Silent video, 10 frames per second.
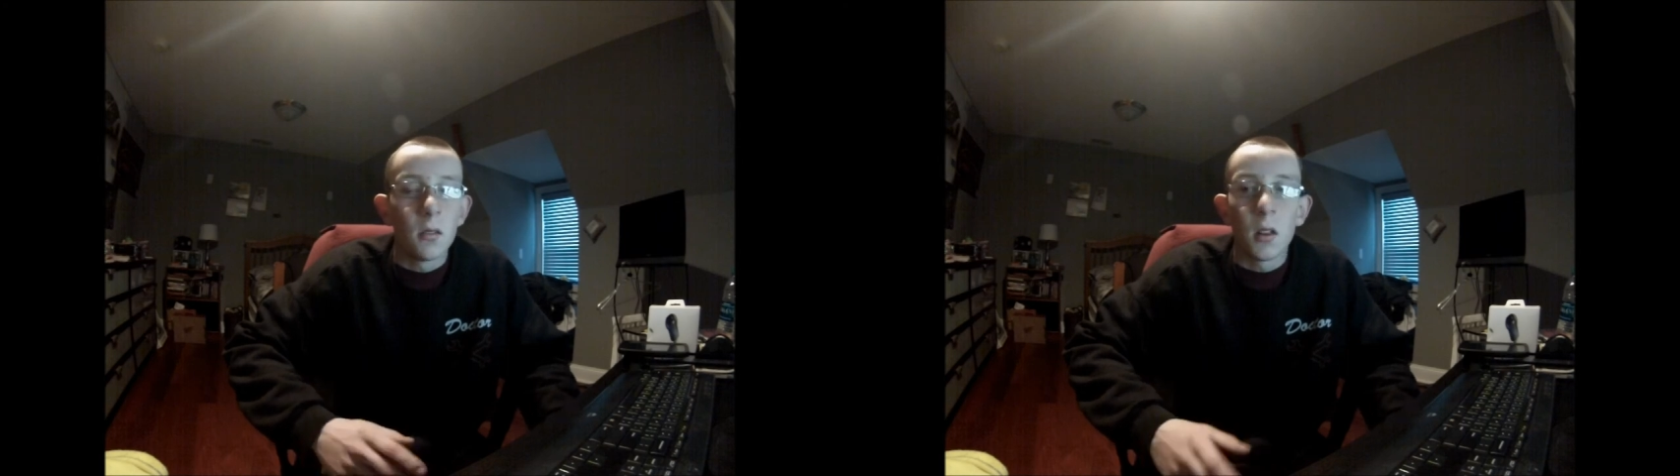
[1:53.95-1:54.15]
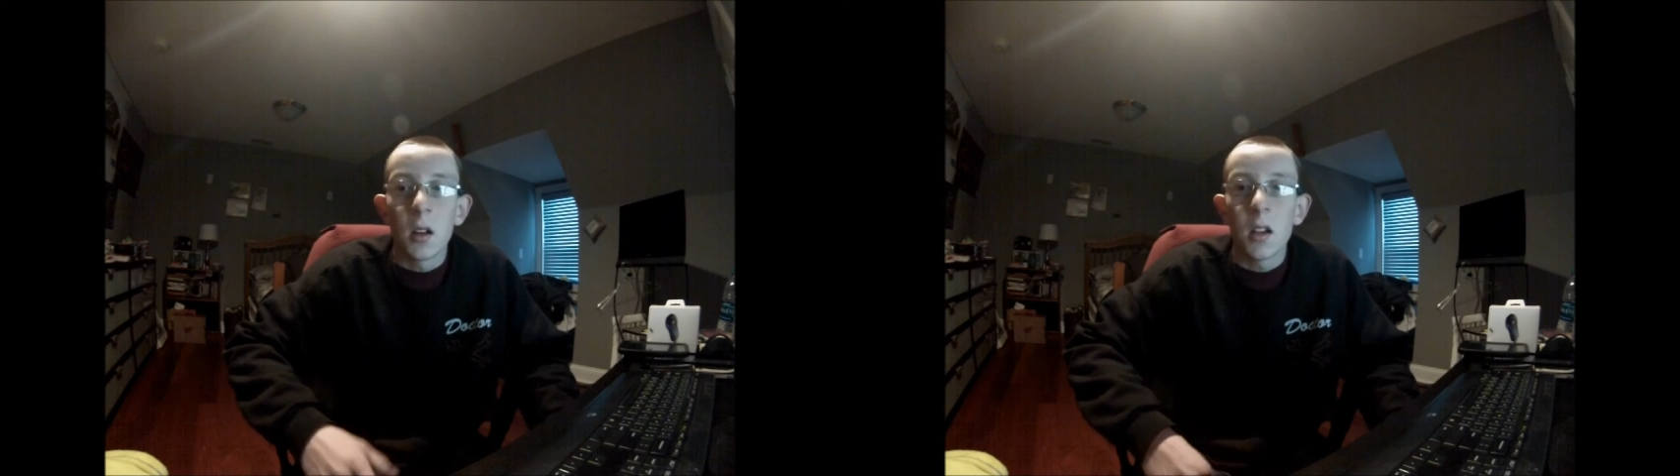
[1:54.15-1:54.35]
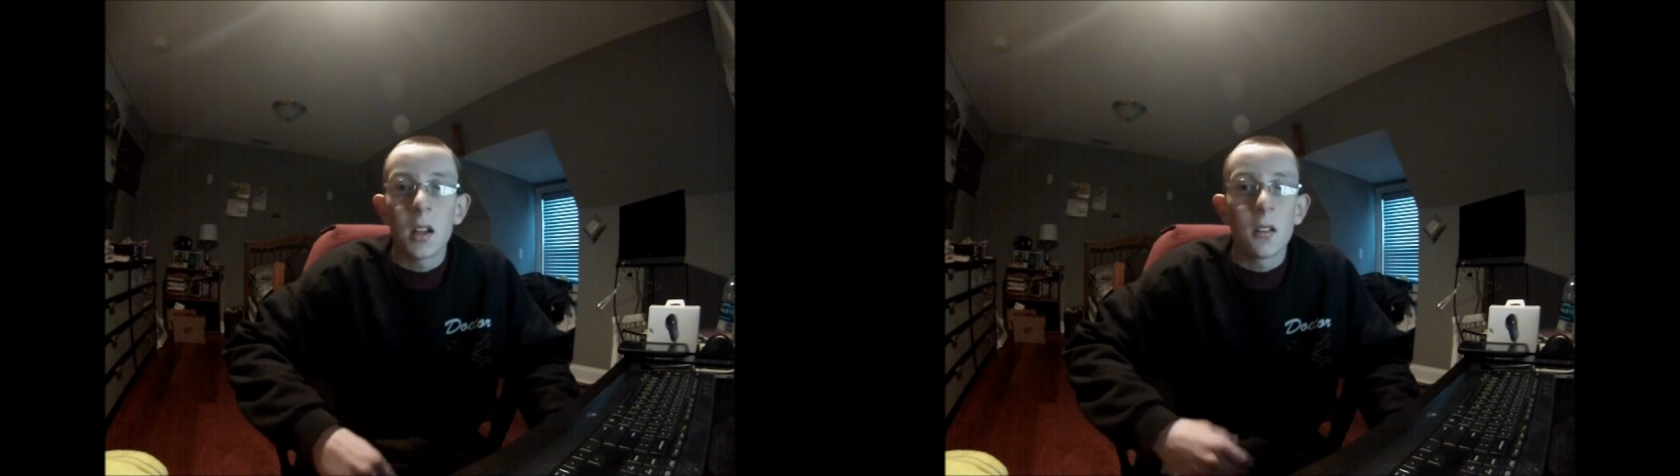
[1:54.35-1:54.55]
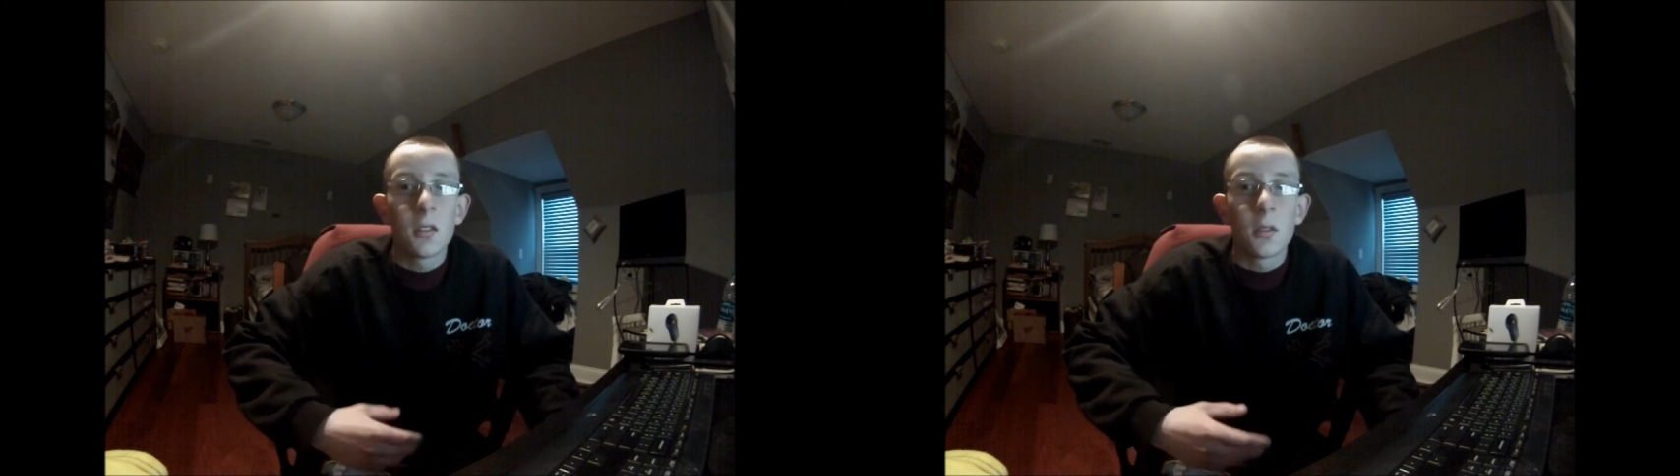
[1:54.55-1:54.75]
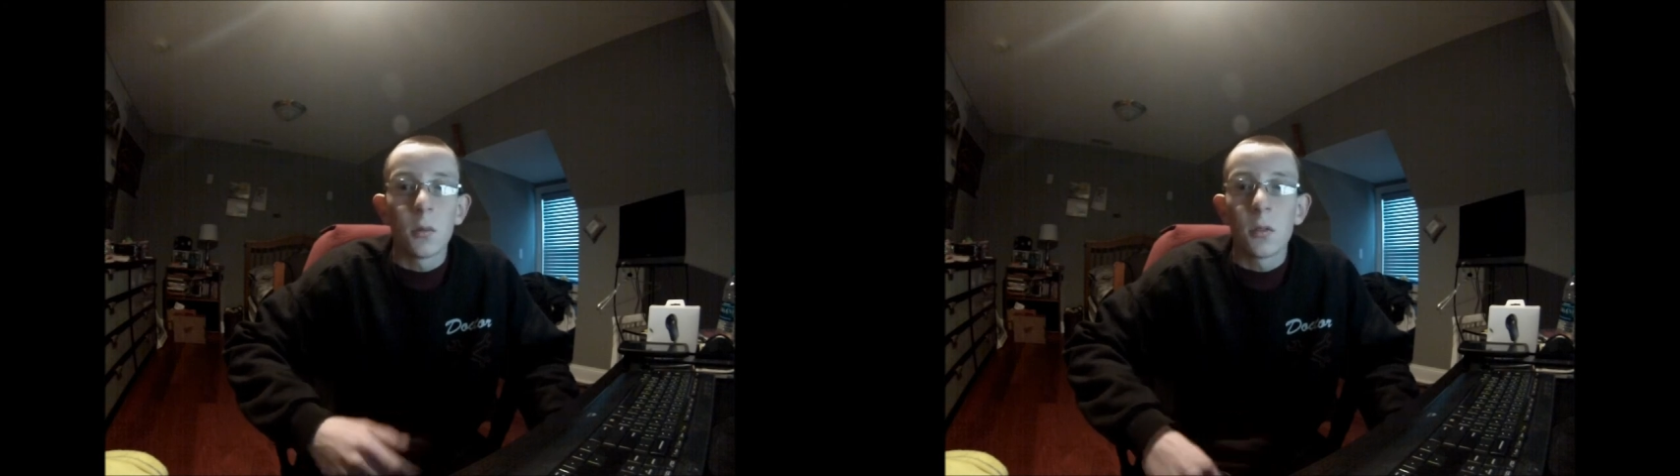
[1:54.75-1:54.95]
like,
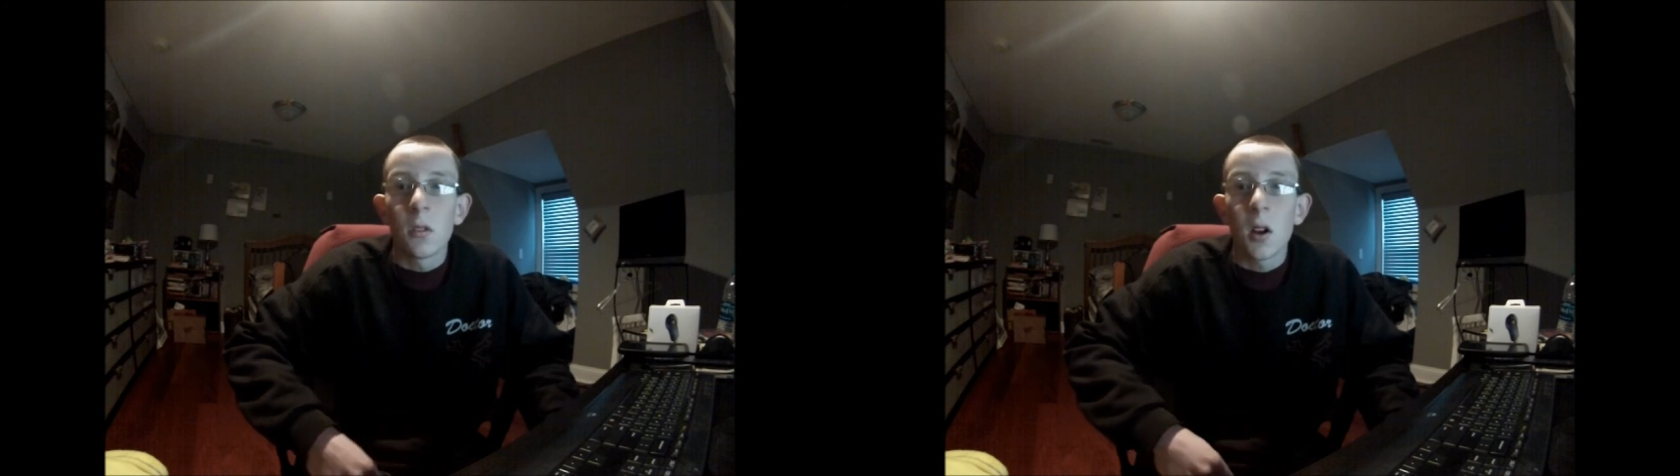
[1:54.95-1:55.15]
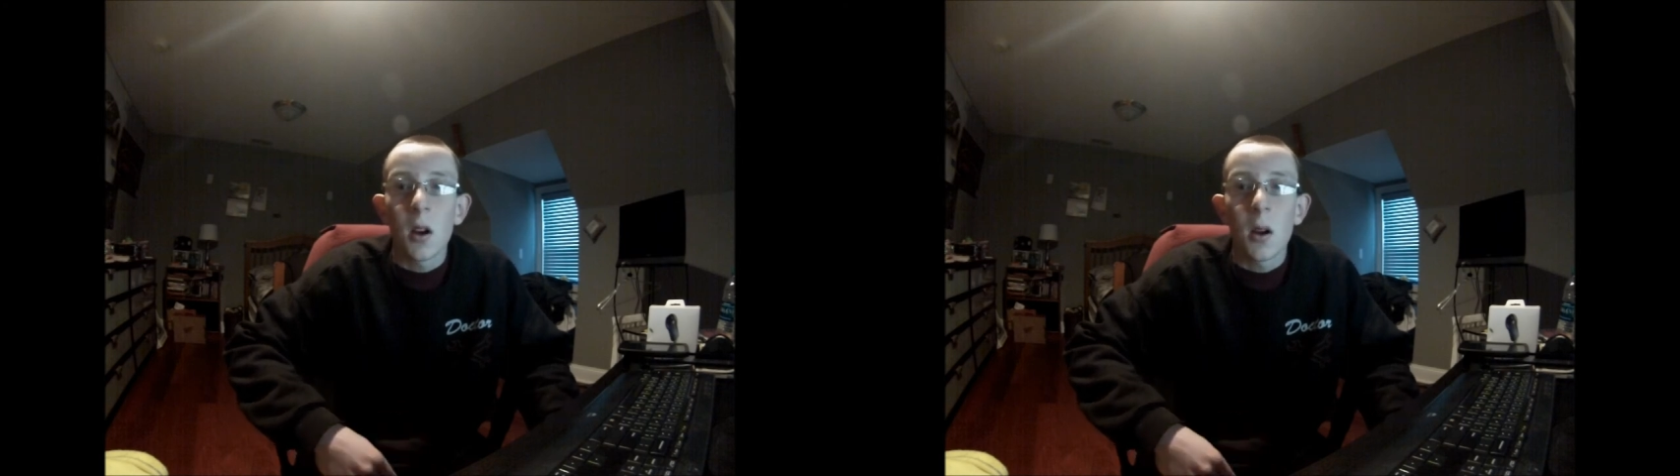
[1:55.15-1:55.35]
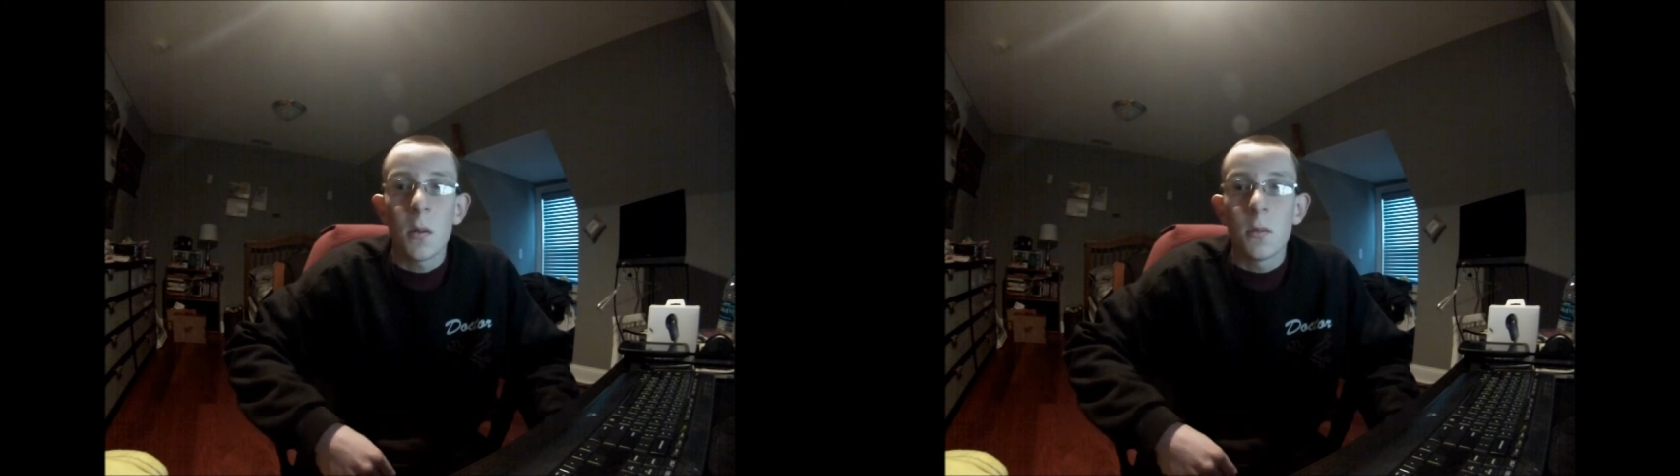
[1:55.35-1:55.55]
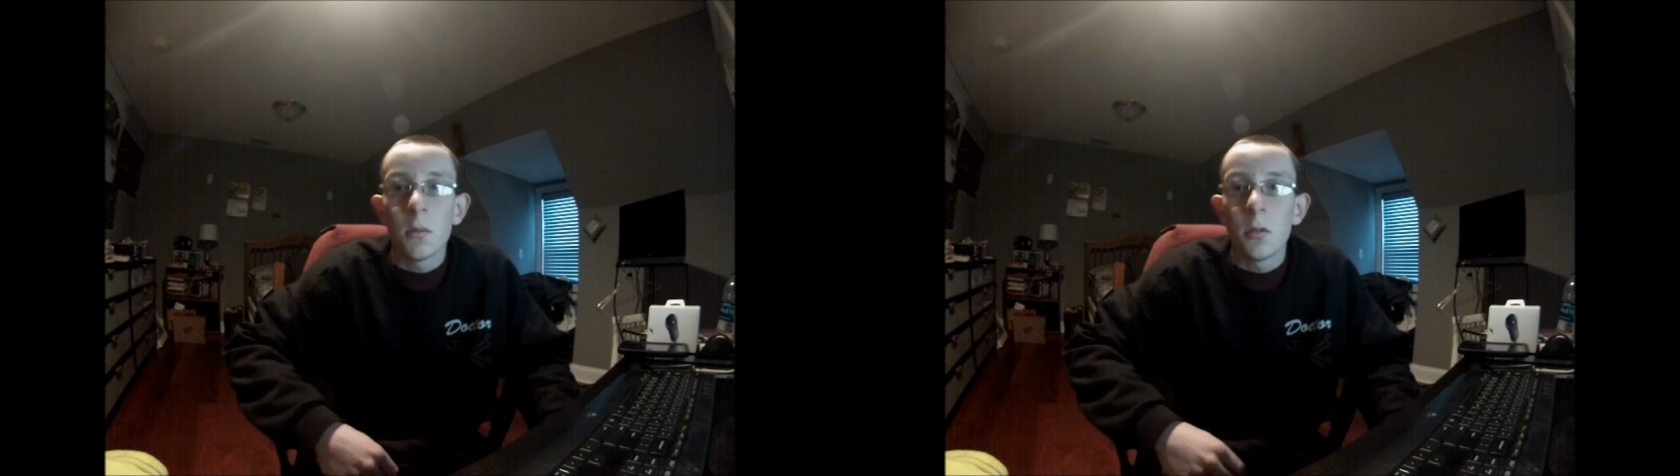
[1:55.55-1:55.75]
subscribe,